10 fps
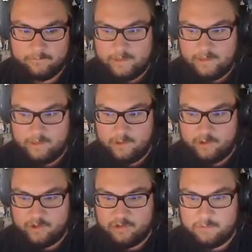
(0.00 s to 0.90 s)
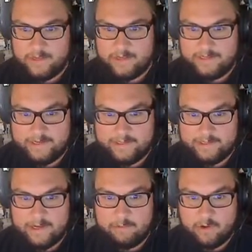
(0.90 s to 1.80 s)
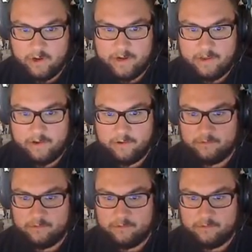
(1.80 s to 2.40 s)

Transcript: You should be on desktop audio.